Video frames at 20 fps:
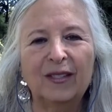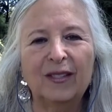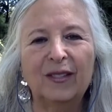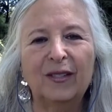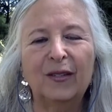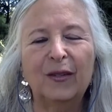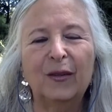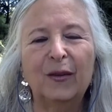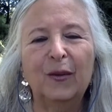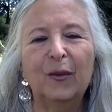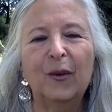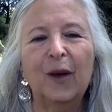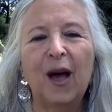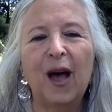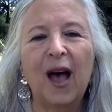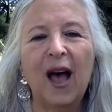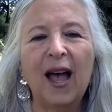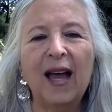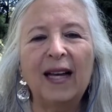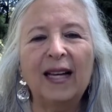to
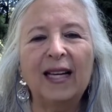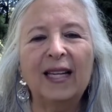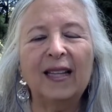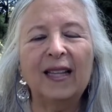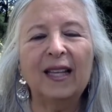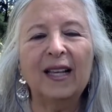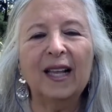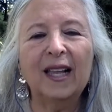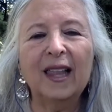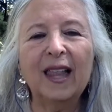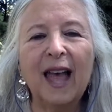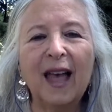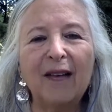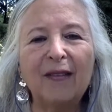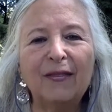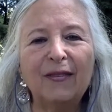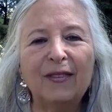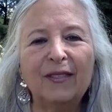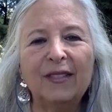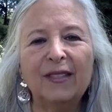hide in the
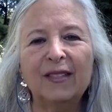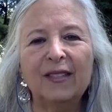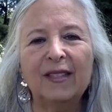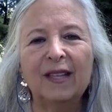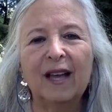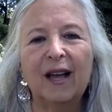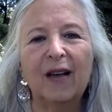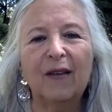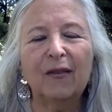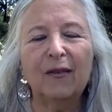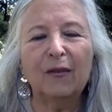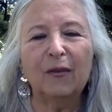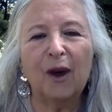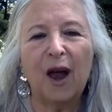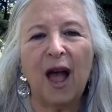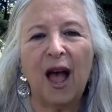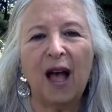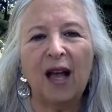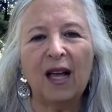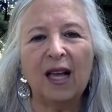cleft of a
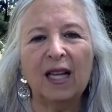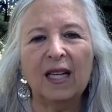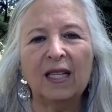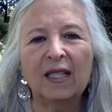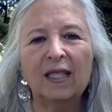rock,